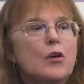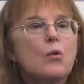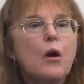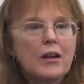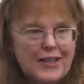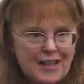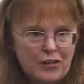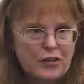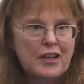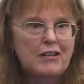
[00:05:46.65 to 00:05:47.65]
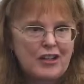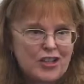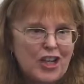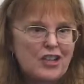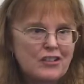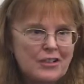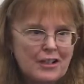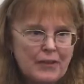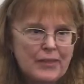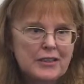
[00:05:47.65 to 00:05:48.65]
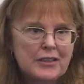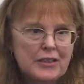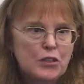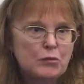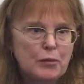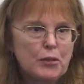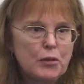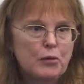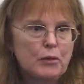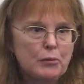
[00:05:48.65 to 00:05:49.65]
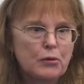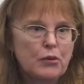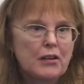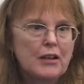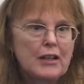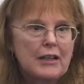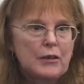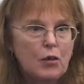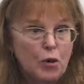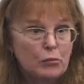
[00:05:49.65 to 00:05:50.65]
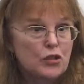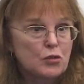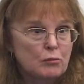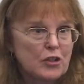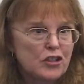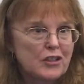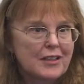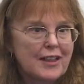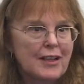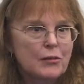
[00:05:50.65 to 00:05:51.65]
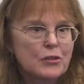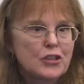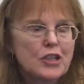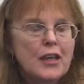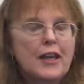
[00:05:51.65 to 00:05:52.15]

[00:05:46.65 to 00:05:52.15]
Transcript: quality health care, education, and advocacy to women who are poor, homeless, or marginally housed.